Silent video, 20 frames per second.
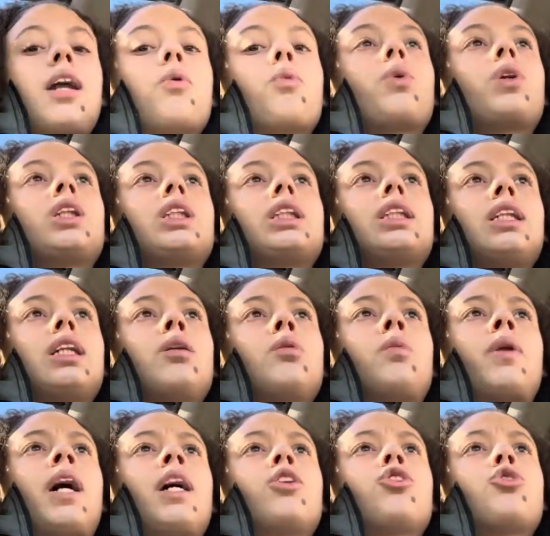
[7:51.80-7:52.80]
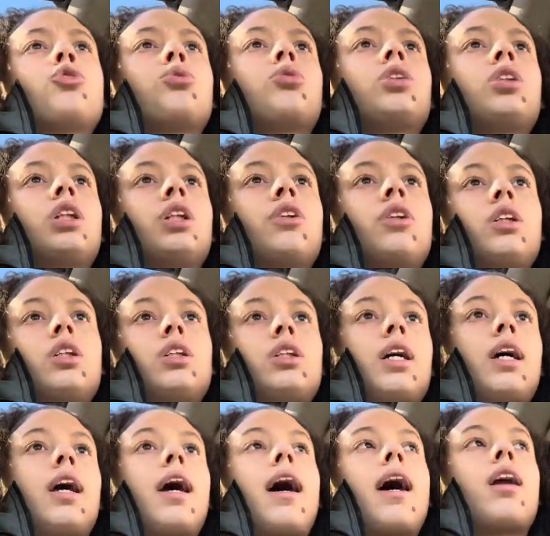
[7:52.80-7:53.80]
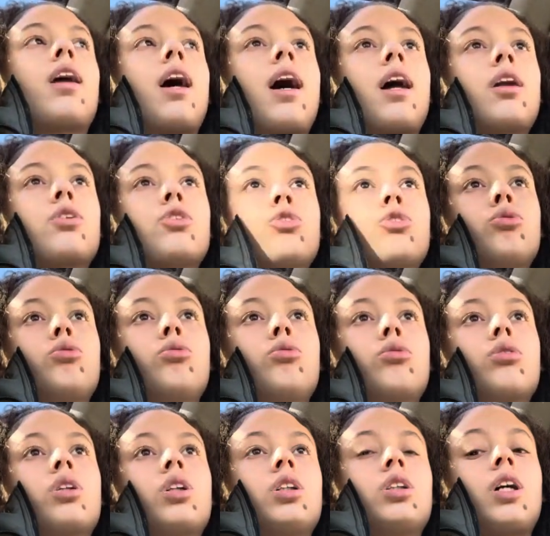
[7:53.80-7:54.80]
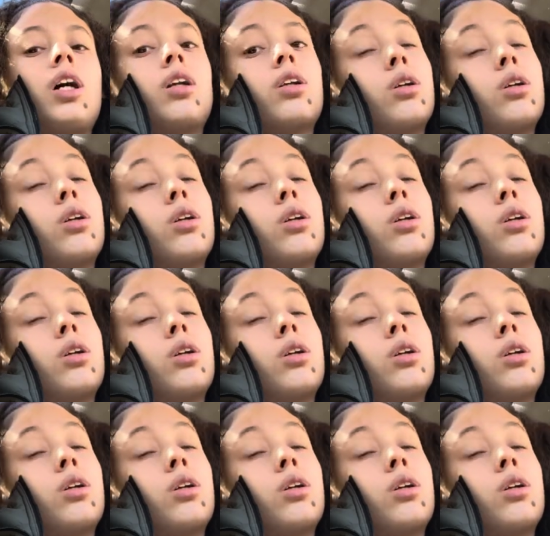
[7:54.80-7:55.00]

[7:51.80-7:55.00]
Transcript: didn't want to seem like too serious, like I had an attitude because I